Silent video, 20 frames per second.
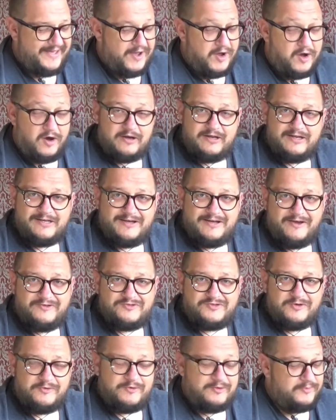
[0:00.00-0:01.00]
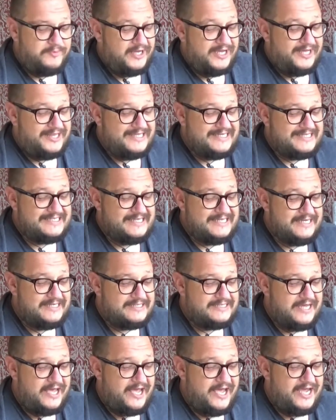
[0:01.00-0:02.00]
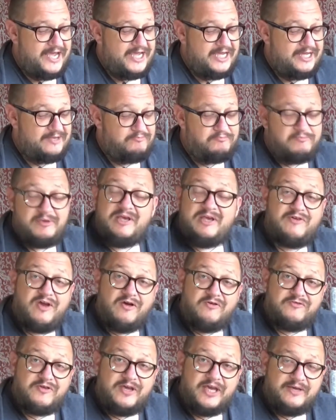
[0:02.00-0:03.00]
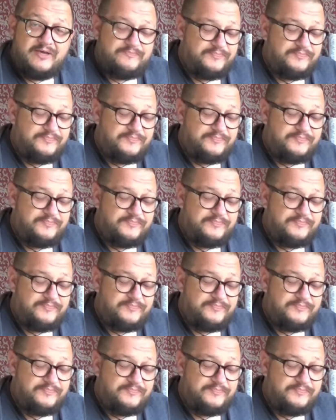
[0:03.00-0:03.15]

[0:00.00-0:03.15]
on a dive trip with me, and this is a P-valve kit.